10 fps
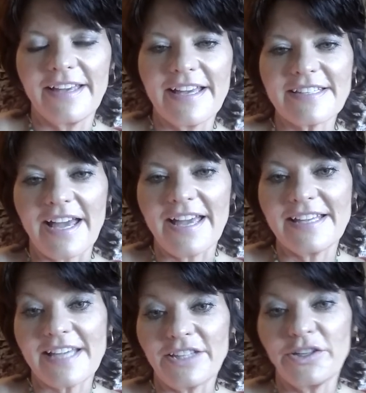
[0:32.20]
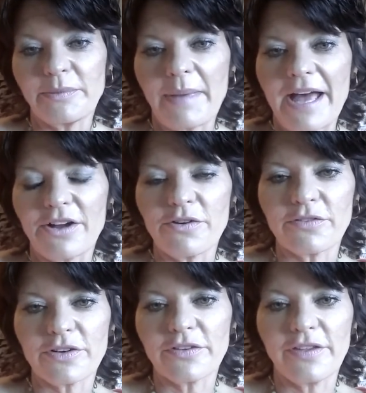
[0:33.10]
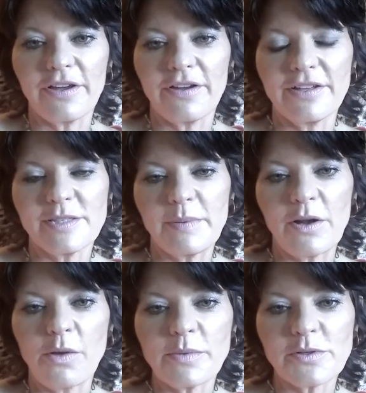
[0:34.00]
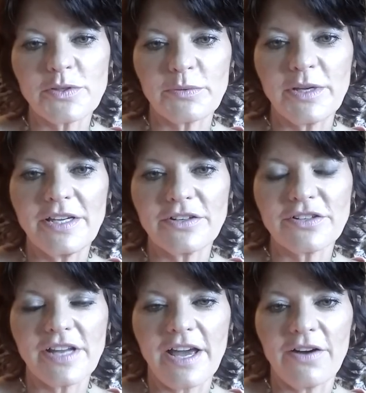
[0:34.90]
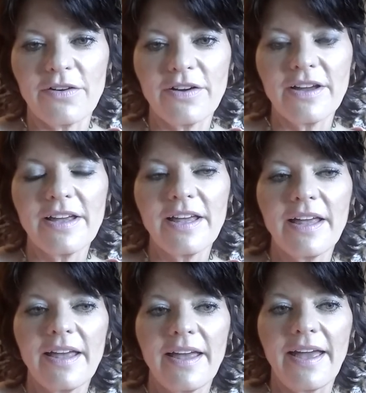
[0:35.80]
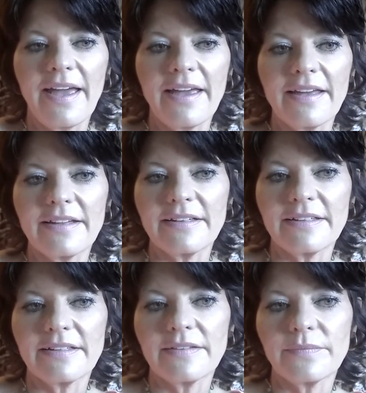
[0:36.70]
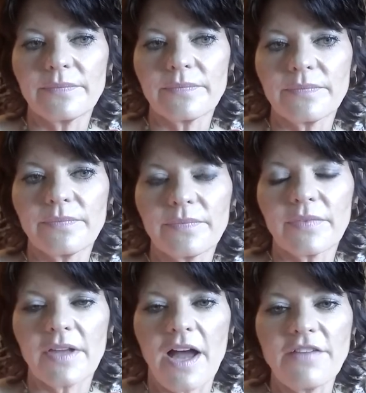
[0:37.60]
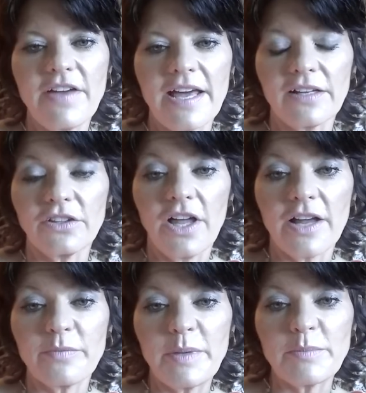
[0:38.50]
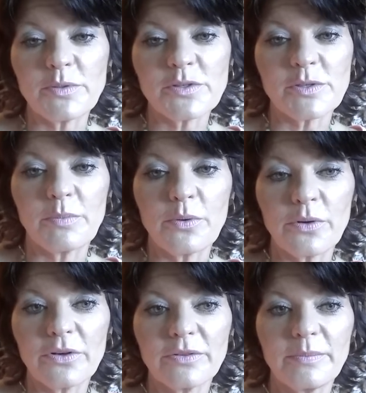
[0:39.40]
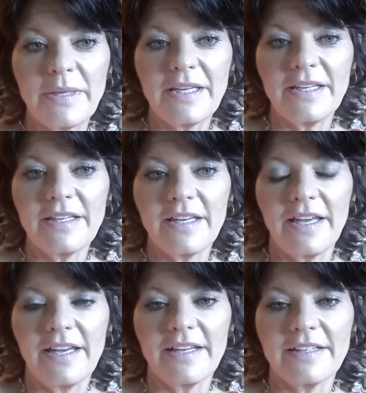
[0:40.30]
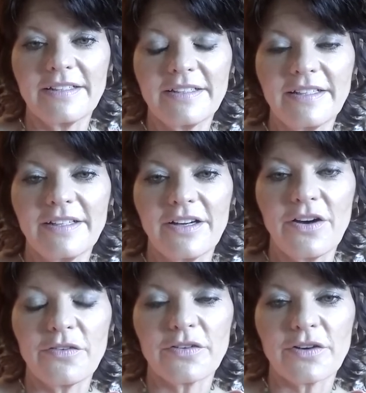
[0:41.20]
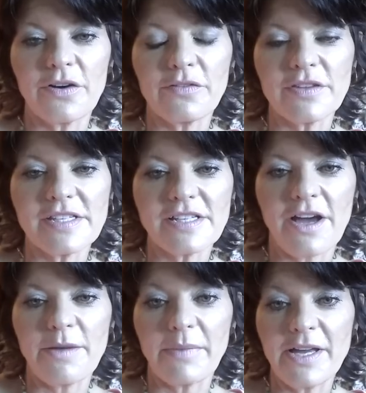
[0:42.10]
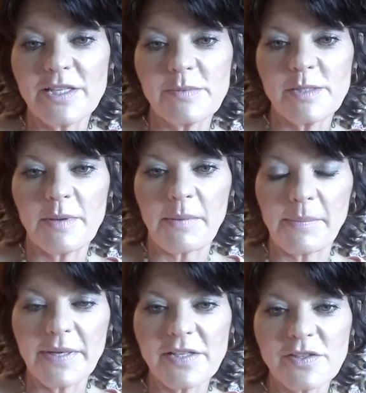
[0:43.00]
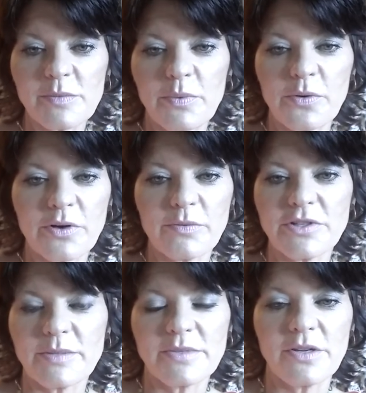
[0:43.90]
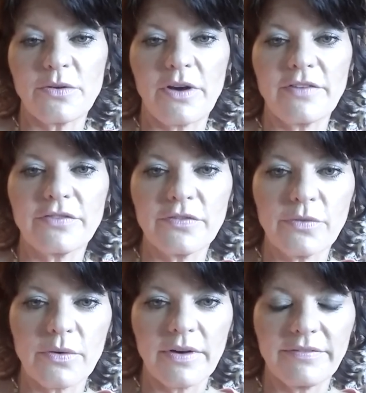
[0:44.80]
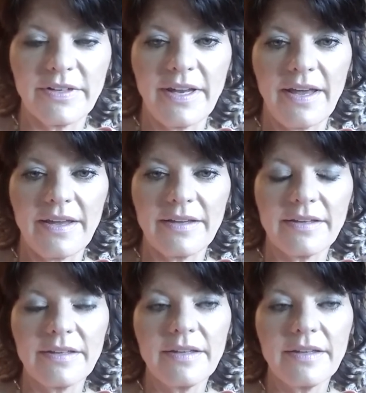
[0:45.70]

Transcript: As I look back over it's been almost 3 years now, and I've had a lot of people support me, and over this time, my husband's been my biggest supporter, which I'm so grateful for every day.